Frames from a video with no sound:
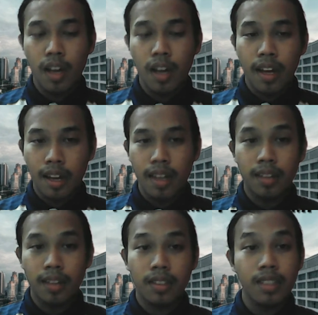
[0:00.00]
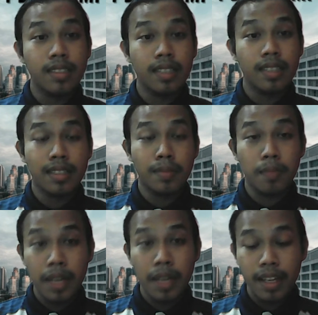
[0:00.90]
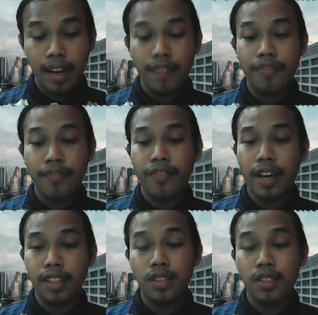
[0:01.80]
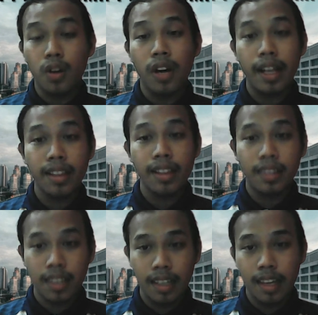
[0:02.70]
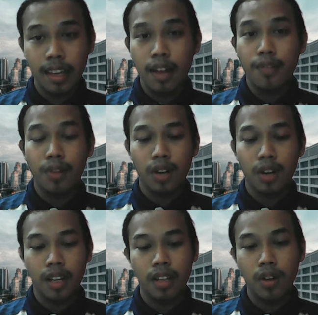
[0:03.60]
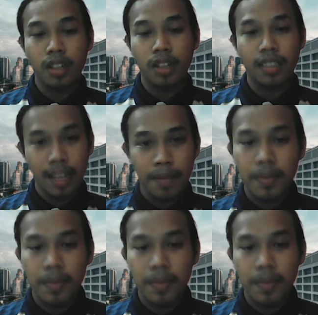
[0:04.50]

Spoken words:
and this is may affect your healthy for a long time.